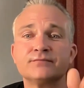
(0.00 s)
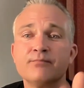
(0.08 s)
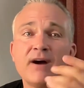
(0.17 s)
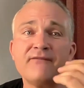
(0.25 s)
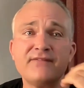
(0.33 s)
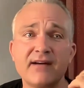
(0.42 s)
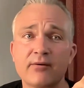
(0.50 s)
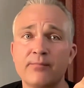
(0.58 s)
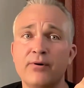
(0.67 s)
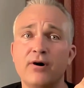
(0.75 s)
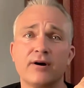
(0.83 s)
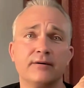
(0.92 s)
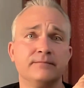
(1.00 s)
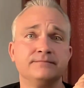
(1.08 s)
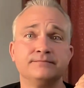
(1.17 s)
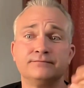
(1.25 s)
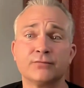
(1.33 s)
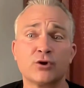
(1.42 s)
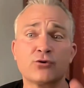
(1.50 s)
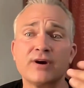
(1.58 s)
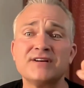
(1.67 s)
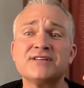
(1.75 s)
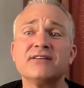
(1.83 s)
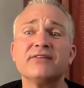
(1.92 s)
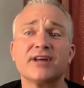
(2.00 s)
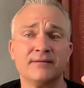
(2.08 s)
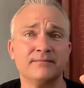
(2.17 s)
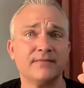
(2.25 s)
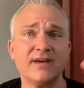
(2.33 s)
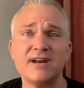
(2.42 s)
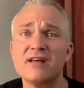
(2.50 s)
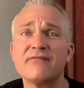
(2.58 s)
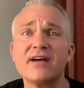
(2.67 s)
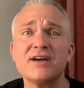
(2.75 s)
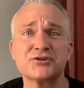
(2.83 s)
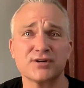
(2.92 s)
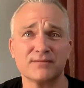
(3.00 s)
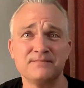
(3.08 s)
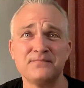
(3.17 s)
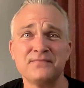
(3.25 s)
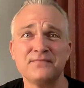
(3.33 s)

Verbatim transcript: My favorite part, creativity and innovation.